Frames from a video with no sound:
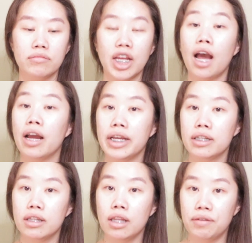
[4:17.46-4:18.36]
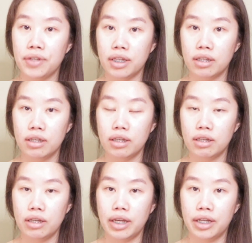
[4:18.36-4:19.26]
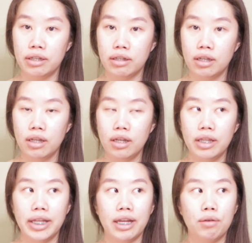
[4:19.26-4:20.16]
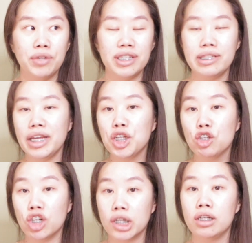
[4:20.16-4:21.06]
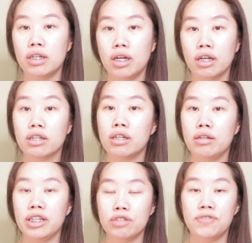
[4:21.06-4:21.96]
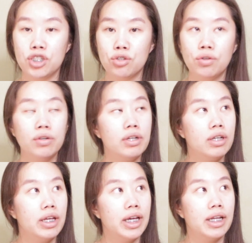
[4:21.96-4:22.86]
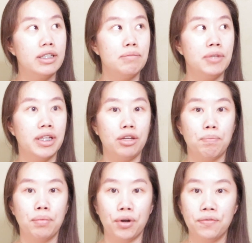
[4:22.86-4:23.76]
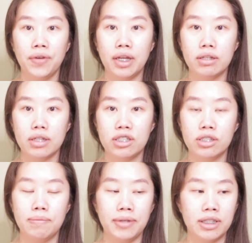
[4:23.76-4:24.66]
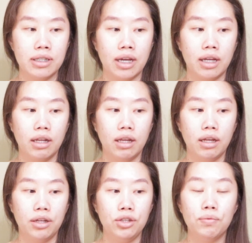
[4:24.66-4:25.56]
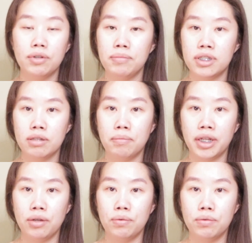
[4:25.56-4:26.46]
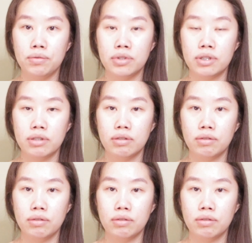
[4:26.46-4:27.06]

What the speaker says: kind, loving, and like, when I say good, a good individual, it doesn't mean that you're perfect. It just means that you want to be somebody who's